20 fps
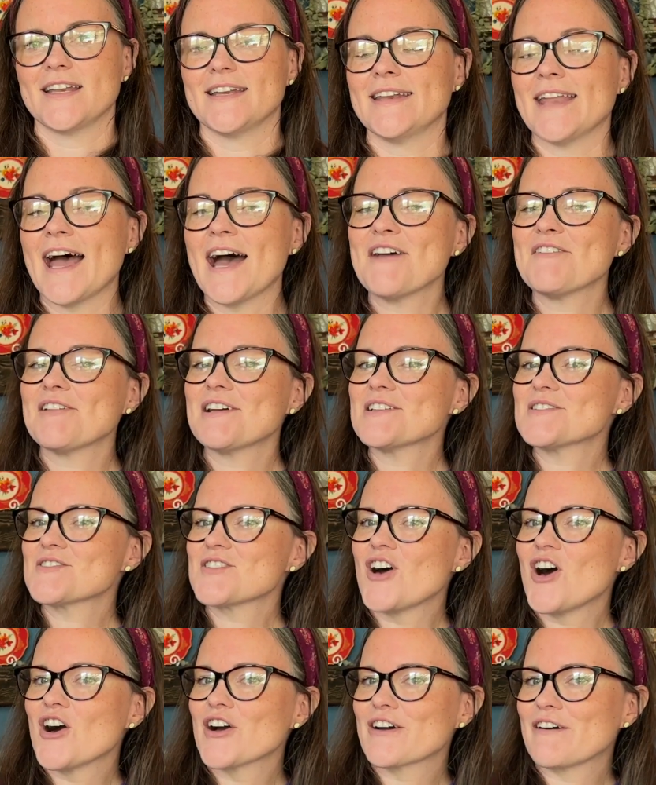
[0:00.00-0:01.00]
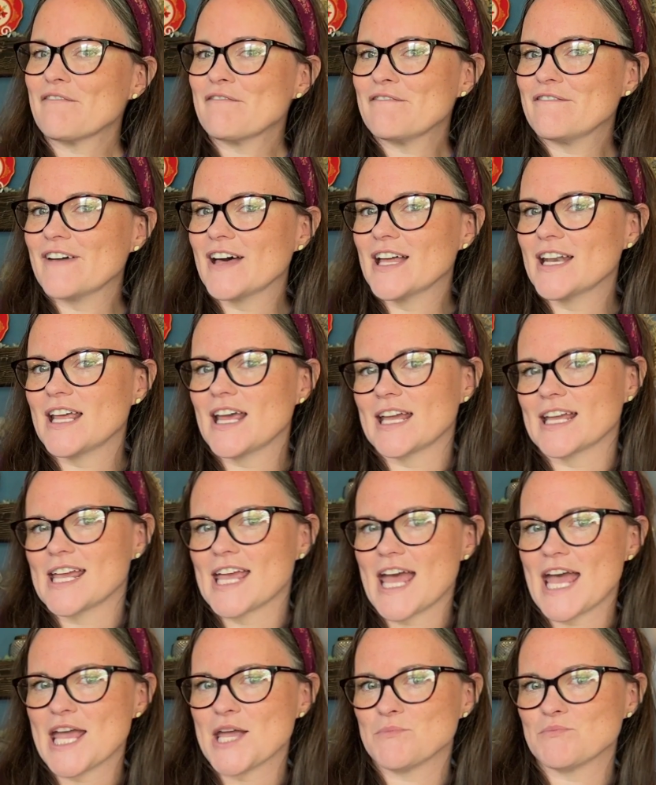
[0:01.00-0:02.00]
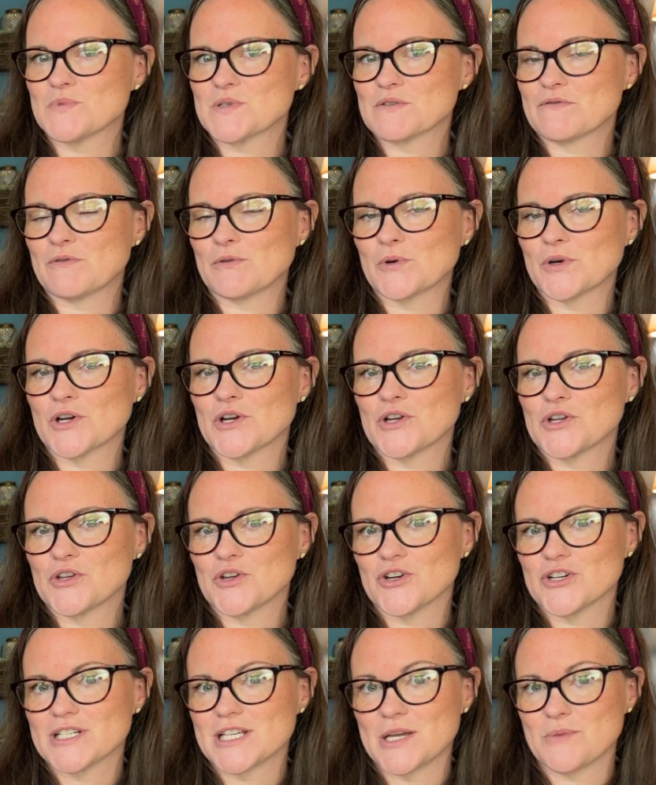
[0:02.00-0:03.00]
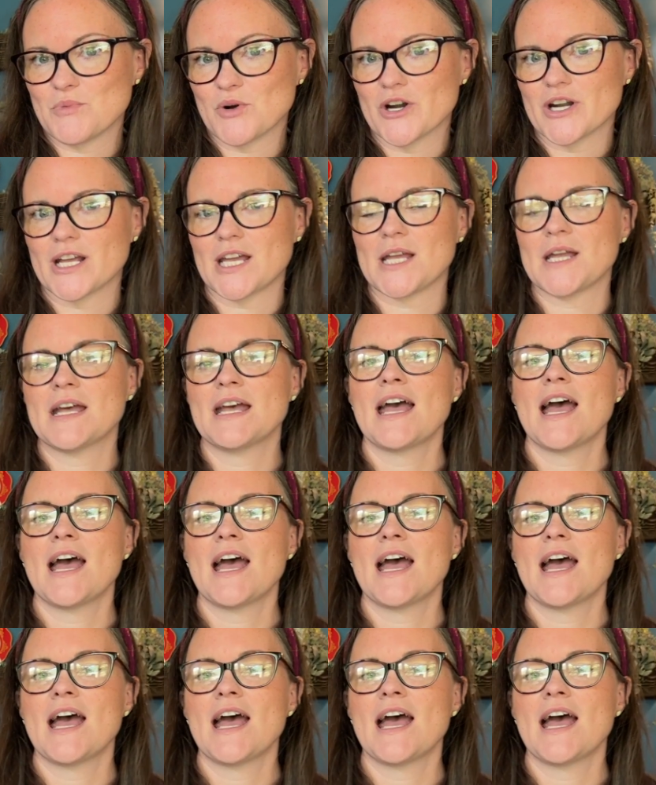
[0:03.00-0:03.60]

Now let's talk fun and games for your tea party.